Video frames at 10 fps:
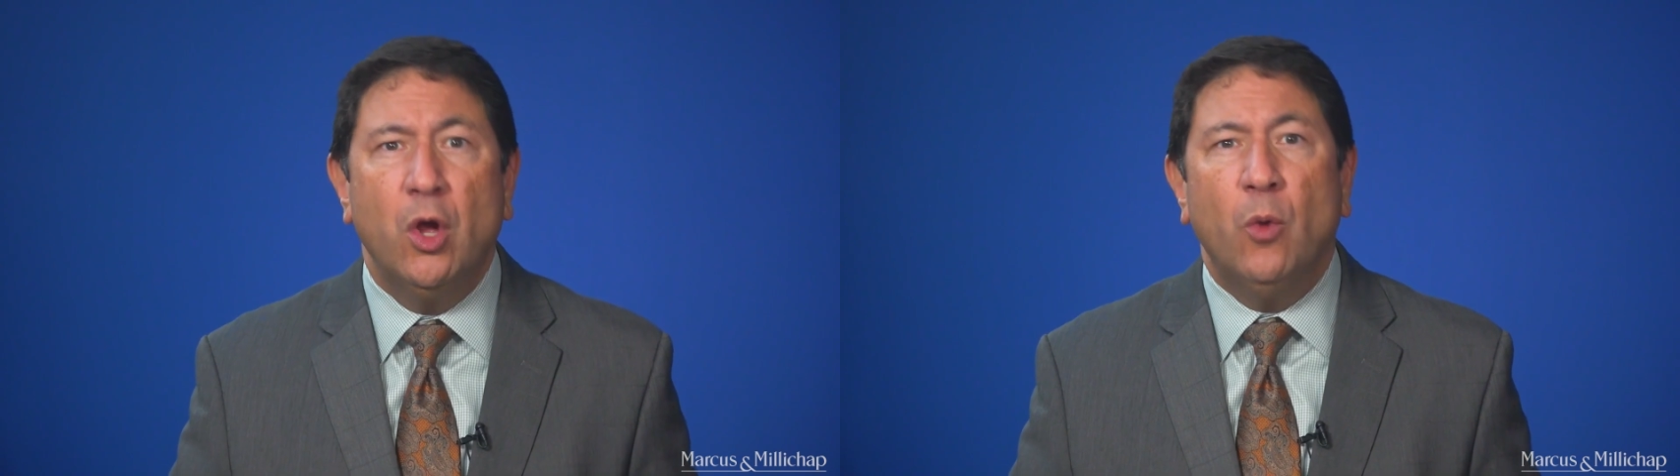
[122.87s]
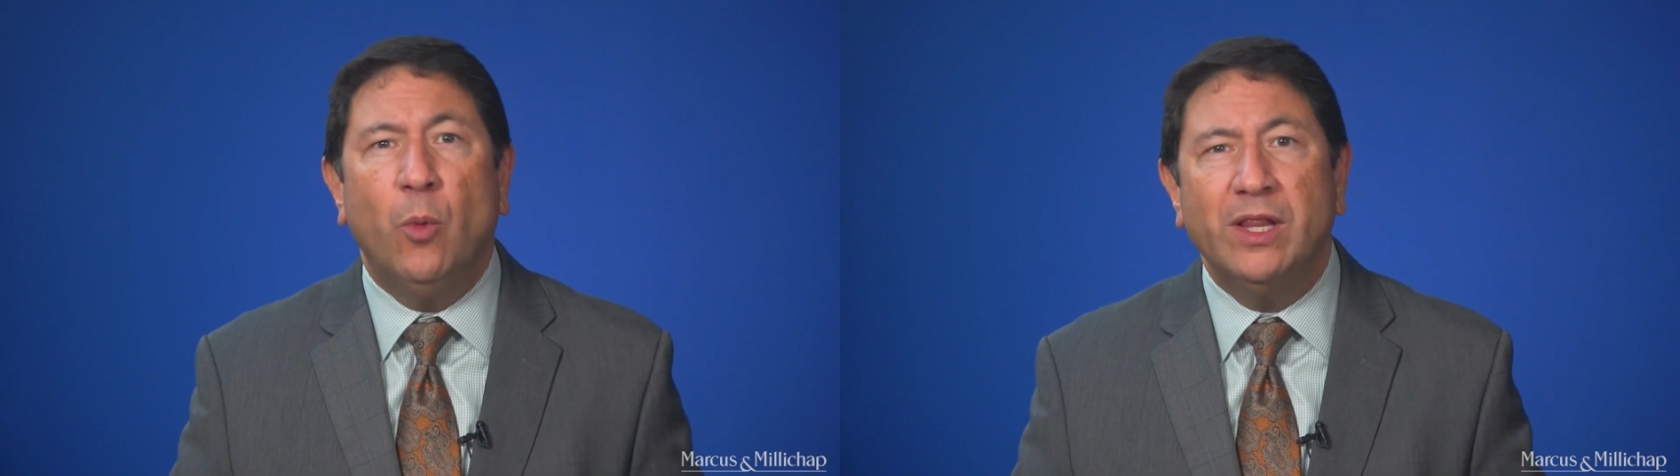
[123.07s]

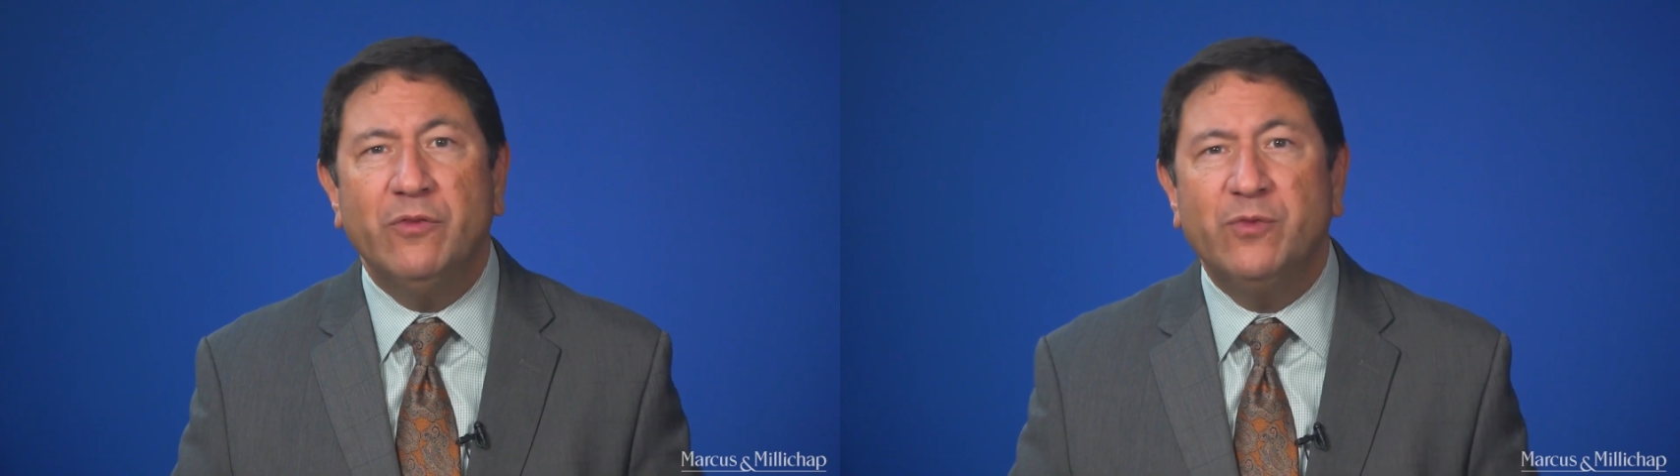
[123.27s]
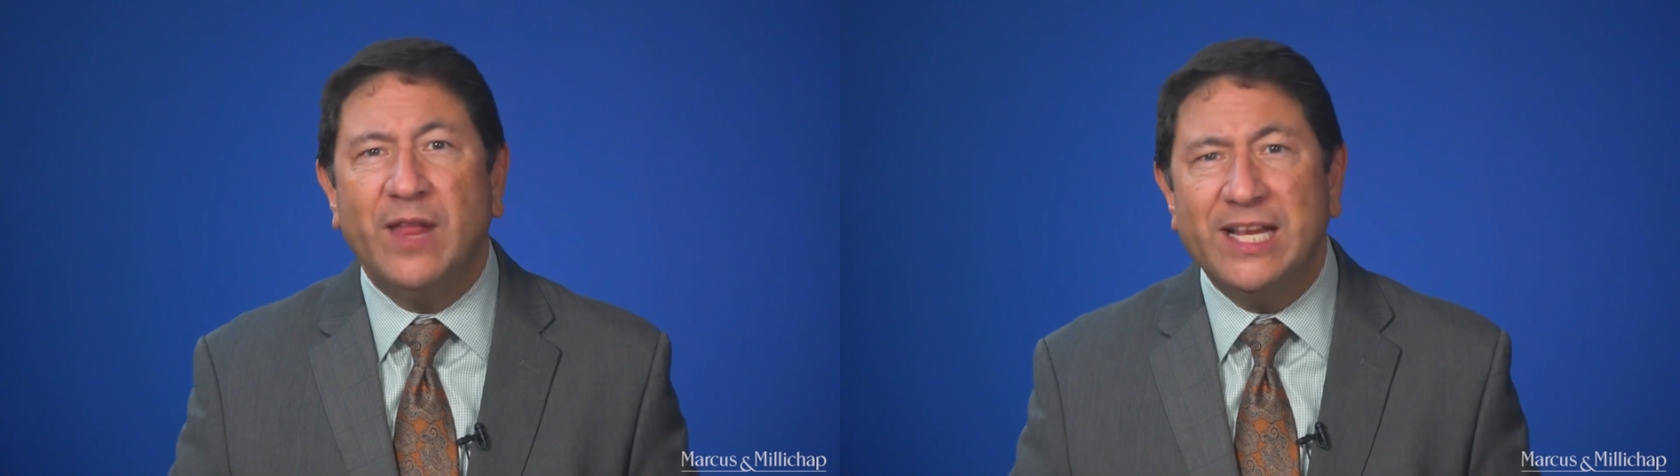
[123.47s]
While
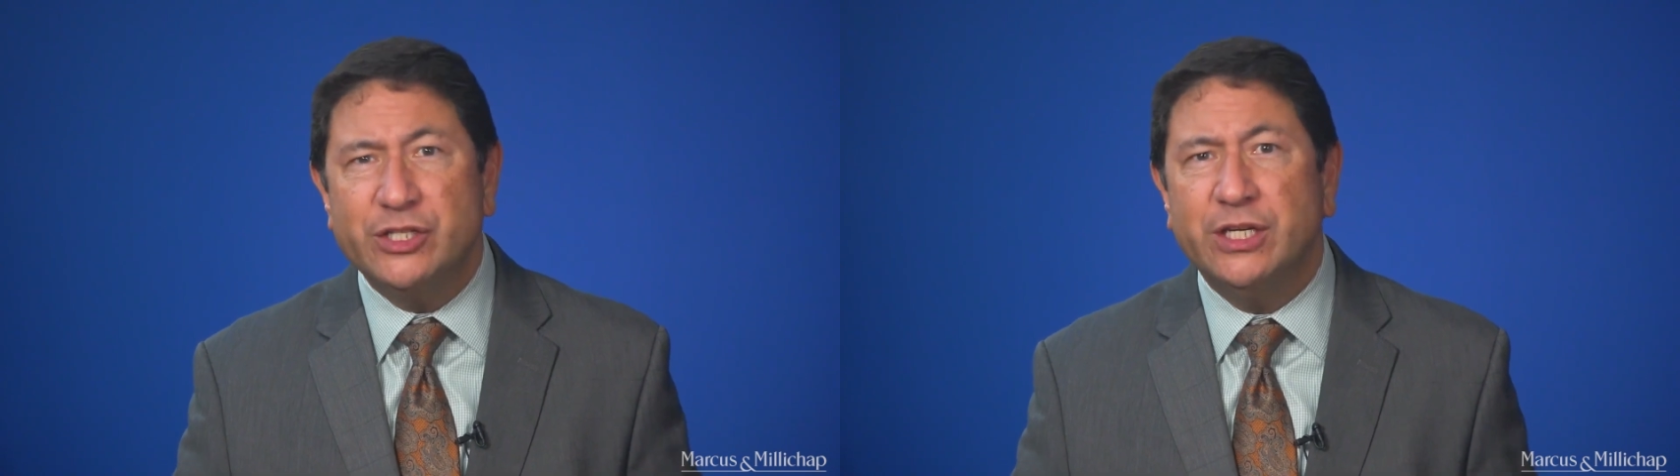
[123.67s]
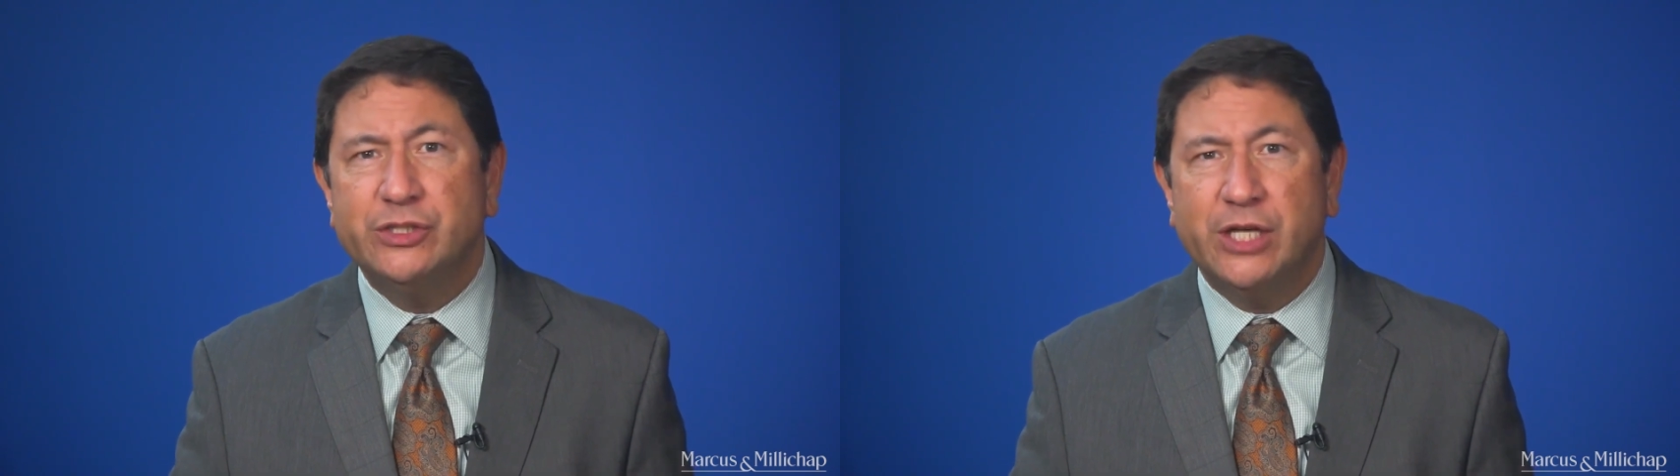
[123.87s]

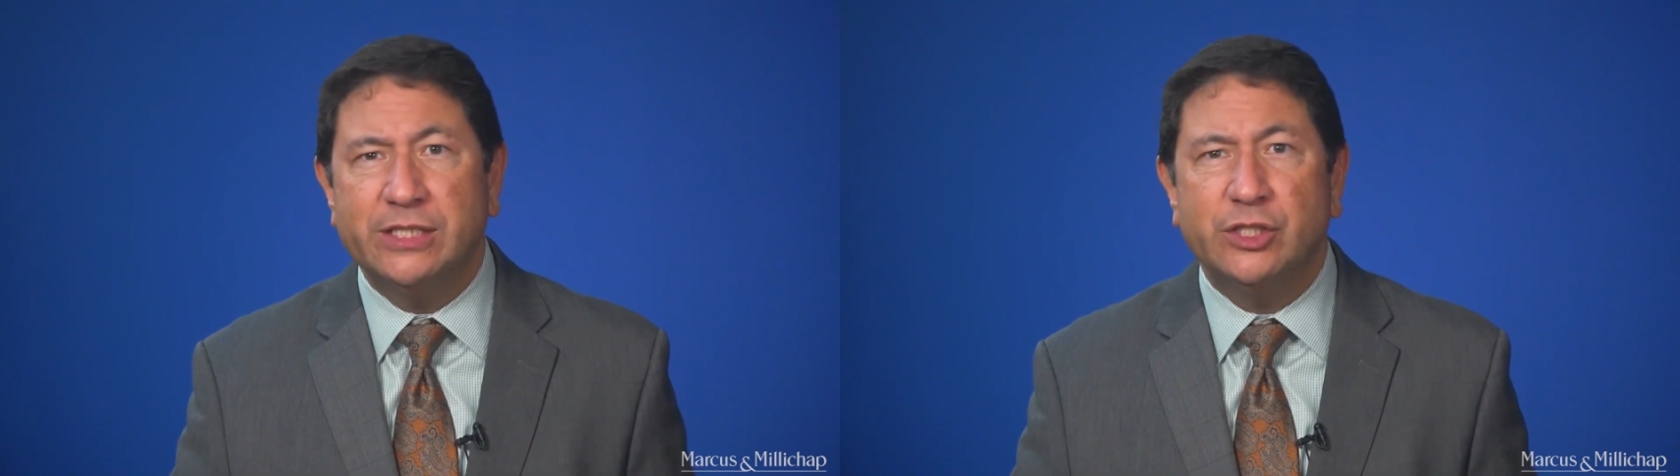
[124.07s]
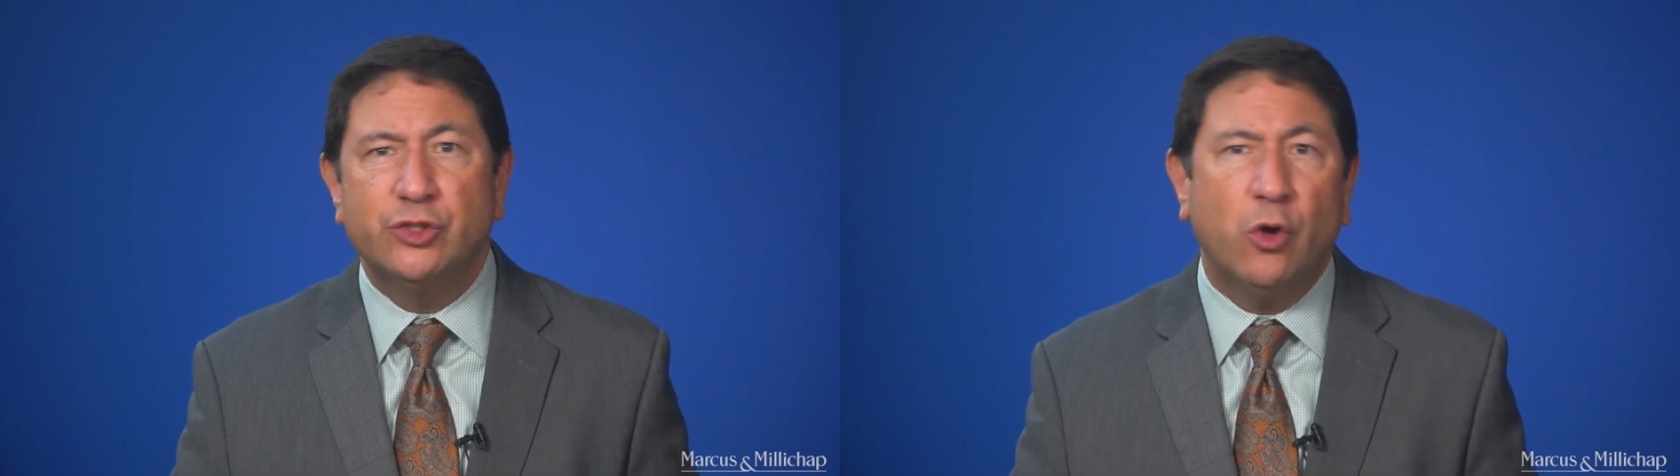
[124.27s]

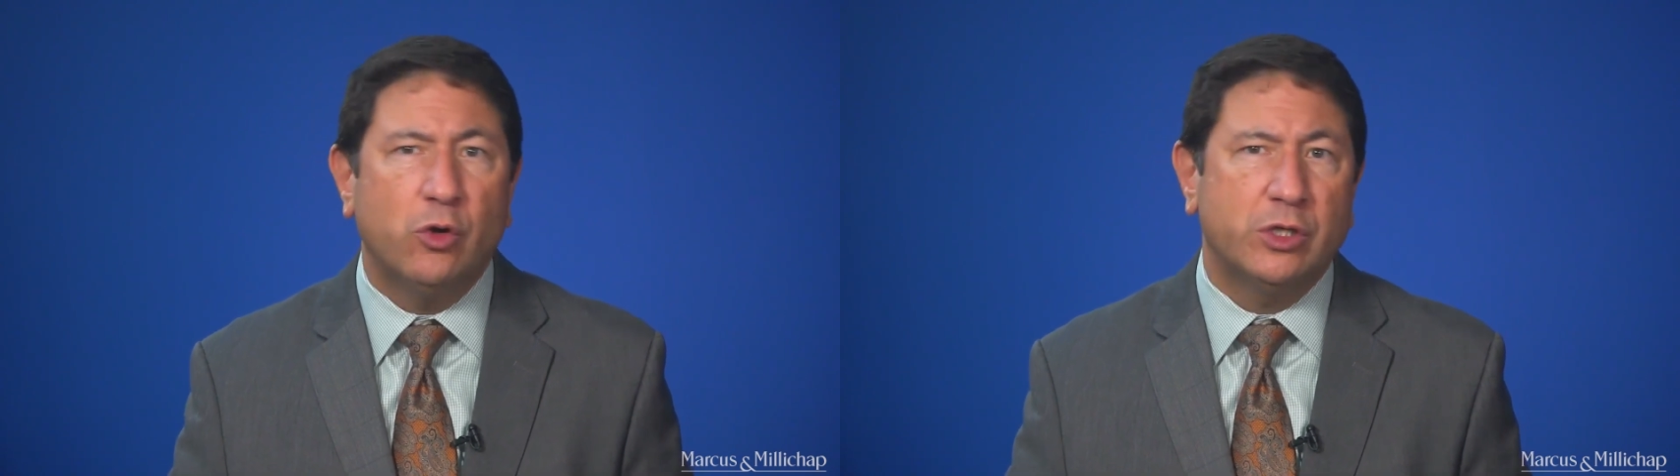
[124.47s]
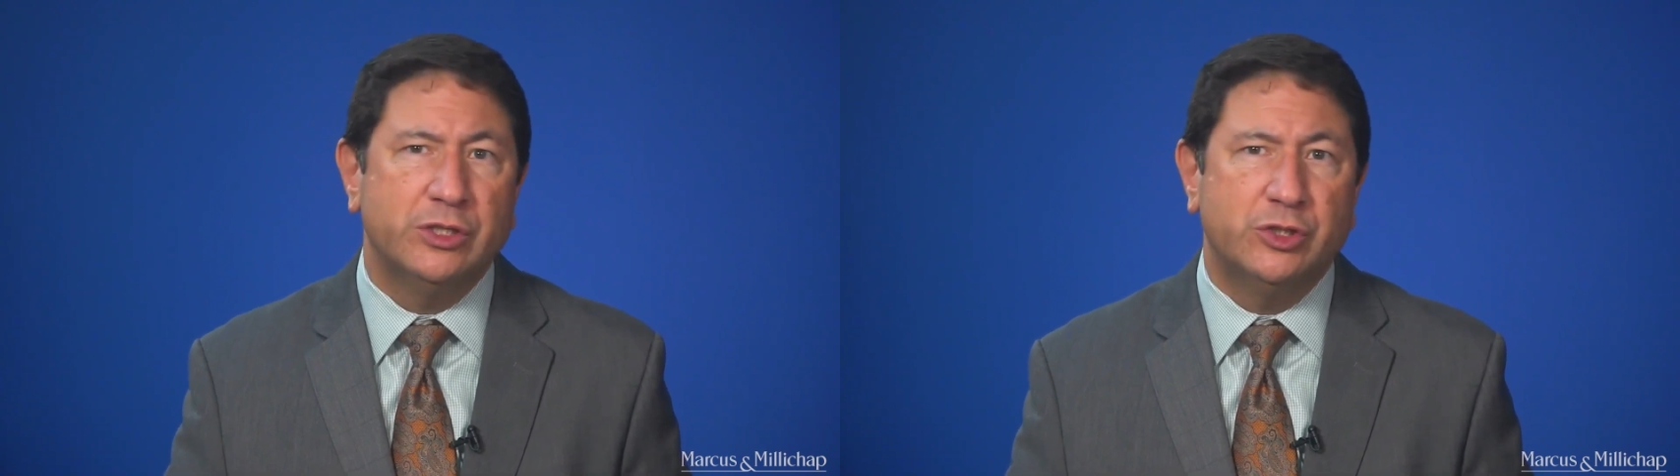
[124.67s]
inflation-adjusted
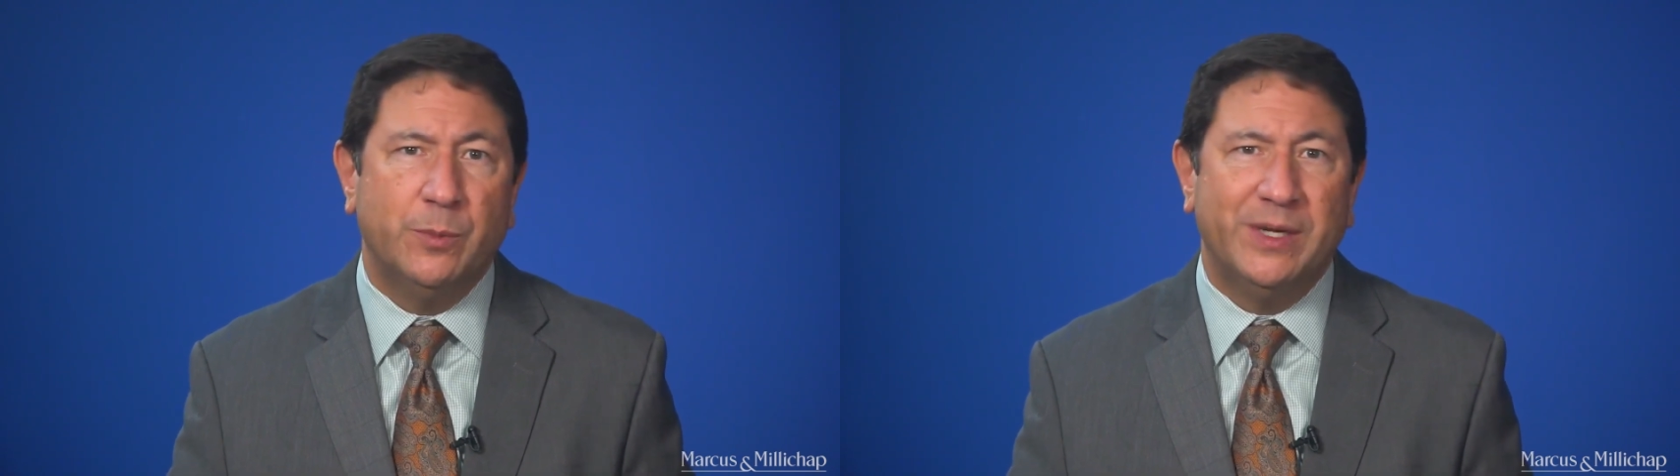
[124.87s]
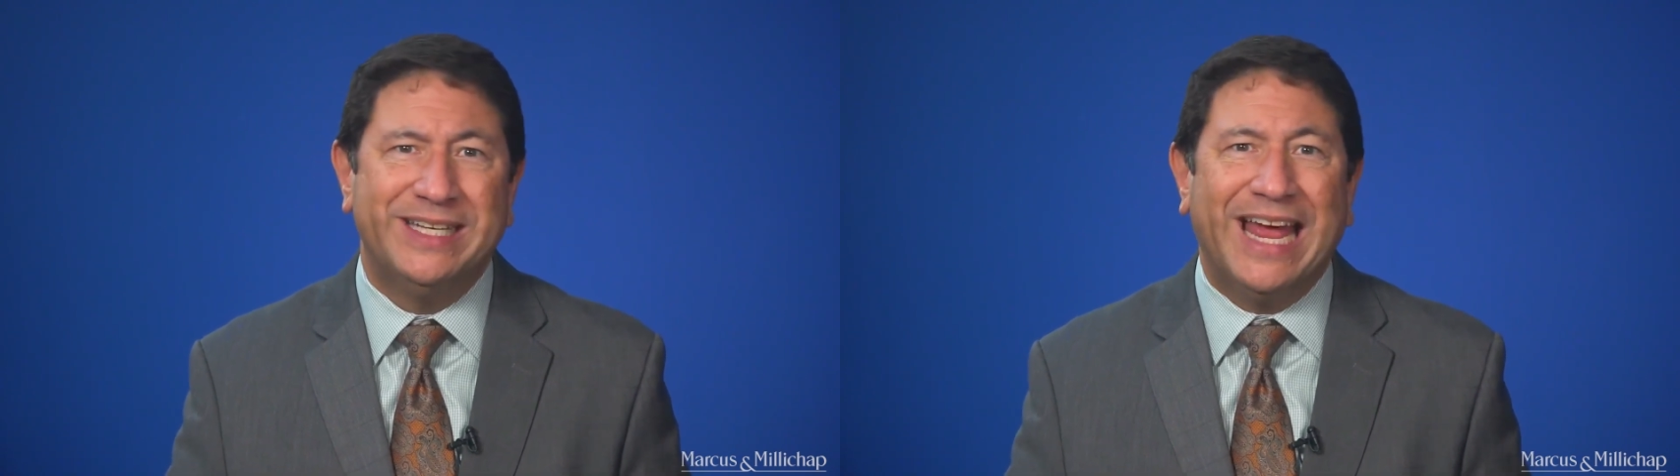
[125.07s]
total
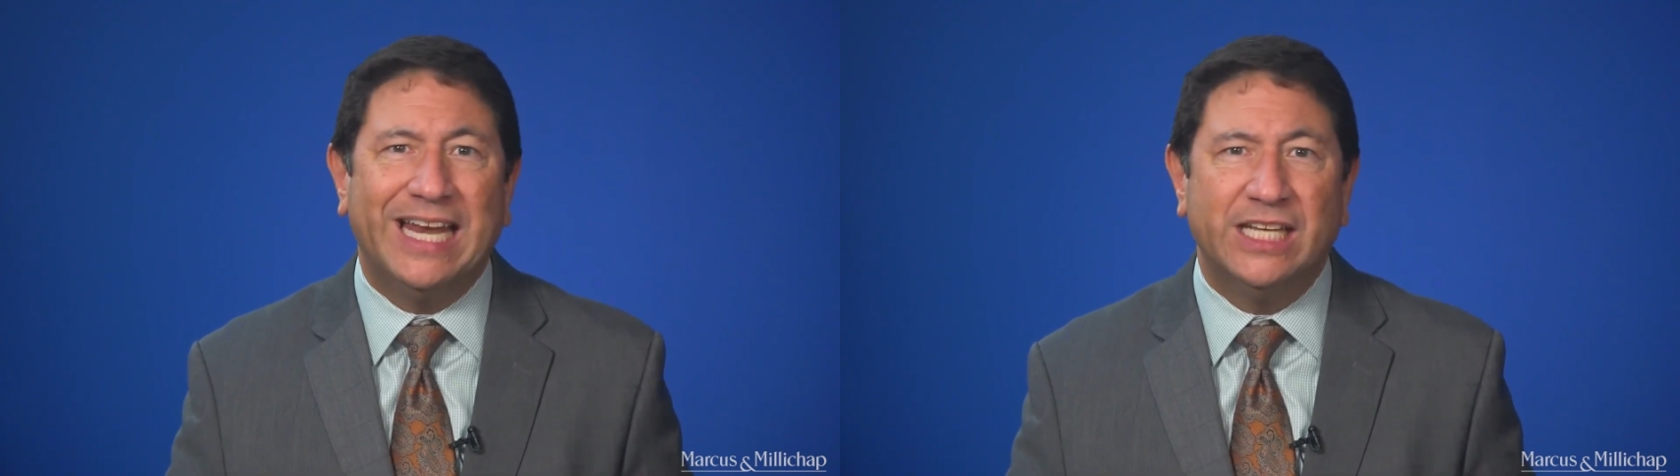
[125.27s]
consumer debt